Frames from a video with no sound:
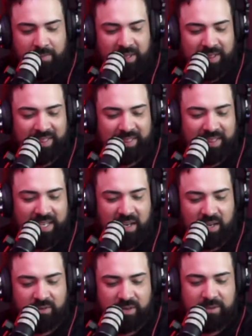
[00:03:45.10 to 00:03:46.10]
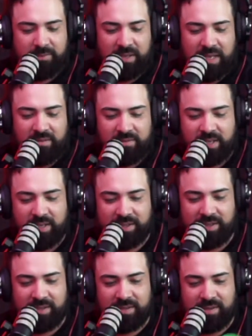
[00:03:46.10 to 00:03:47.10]
neon green, but I don't
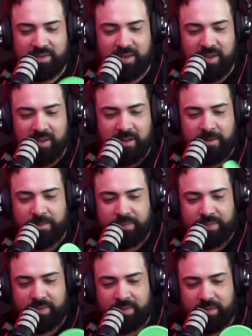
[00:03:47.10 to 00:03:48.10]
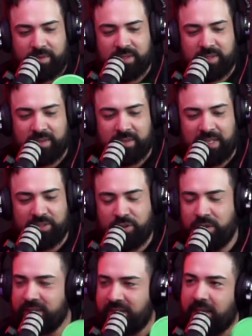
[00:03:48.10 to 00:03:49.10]
like. This is as
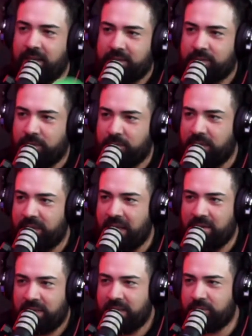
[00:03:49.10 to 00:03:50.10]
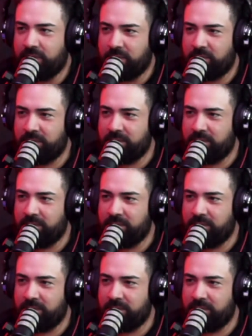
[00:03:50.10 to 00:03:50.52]
good as it gets with green. I don't like green. What?